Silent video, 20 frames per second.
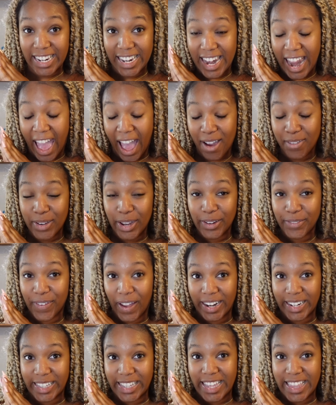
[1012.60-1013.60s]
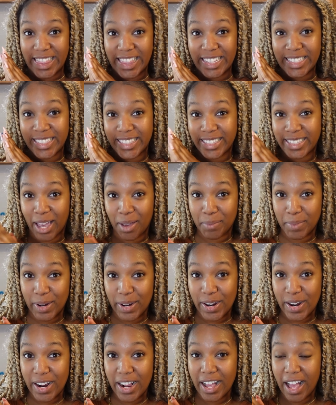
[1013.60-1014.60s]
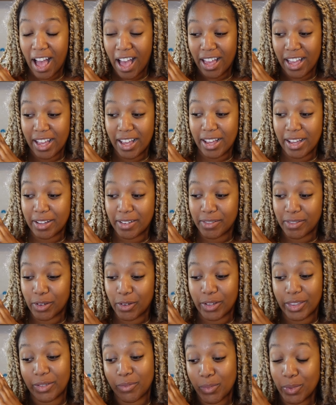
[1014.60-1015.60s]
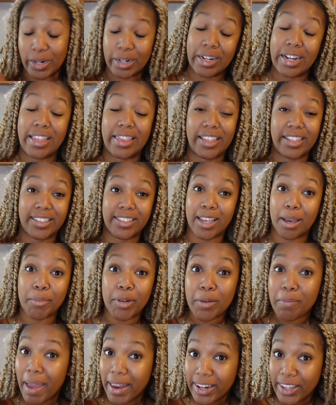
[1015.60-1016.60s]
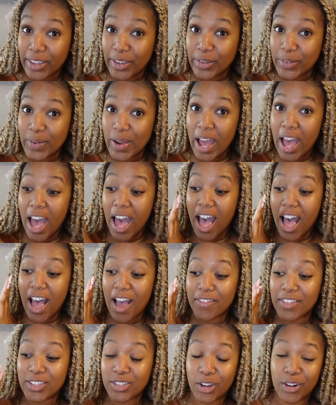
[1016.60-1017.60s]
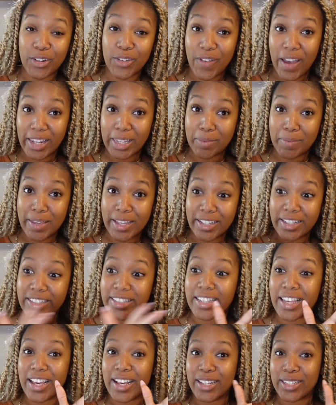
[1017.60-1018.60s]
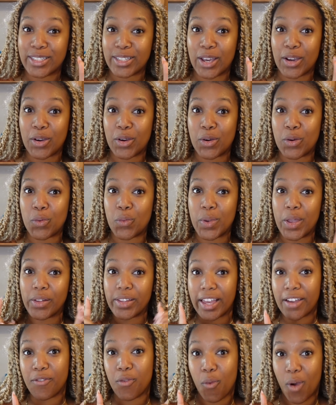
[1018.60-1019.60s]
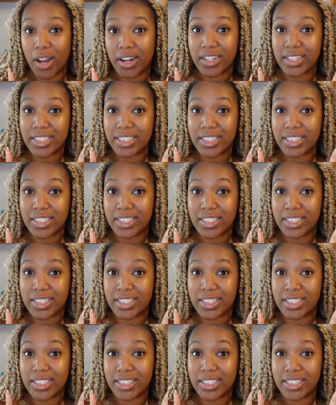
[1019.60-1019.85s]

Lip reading: now we are finally in the summer, we're in the summer menu of the Stardew Valley meals. So we only have one